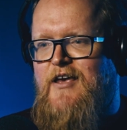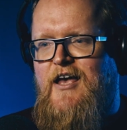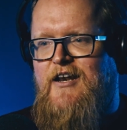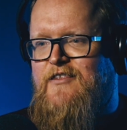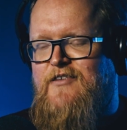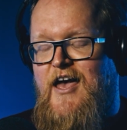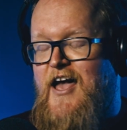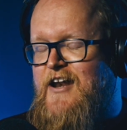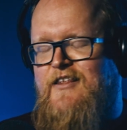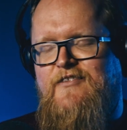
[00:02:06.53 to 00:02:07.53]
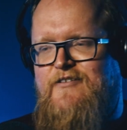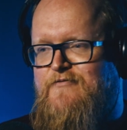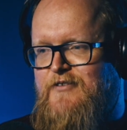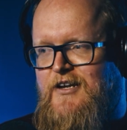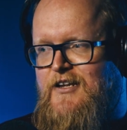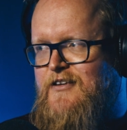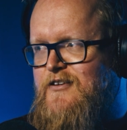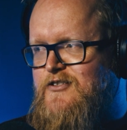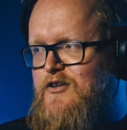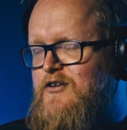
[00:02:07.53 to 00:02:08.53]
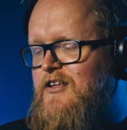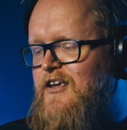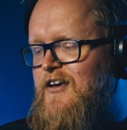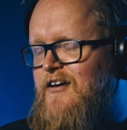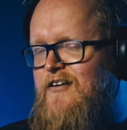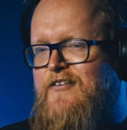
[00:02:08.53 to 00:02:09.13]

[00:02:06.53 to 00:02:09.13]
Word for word: anything really. Because look at the